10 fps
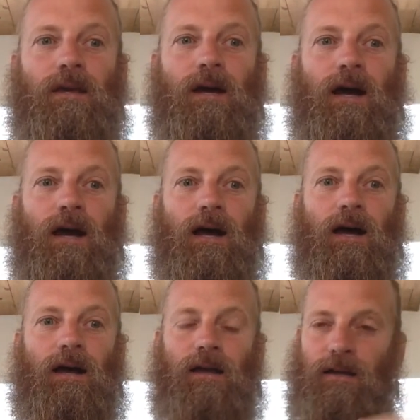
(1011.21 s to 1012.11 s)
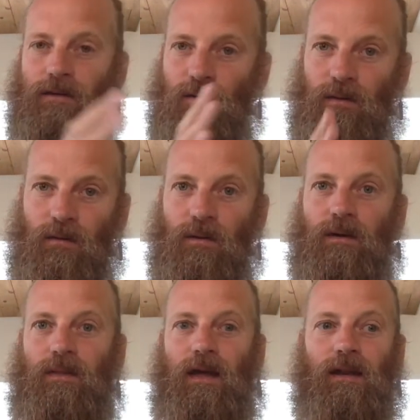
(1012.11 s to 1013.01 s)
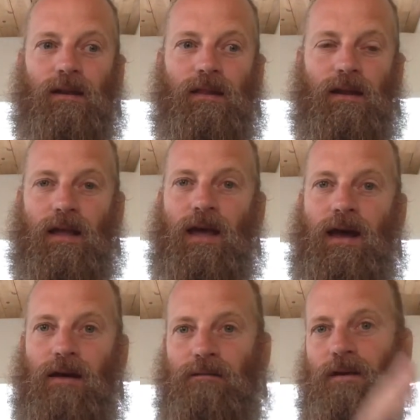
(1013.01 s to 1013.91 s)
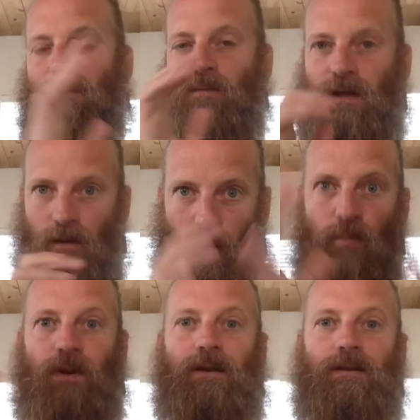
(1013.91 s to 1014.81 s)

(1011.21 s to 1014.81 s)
and doing the work that I have and being open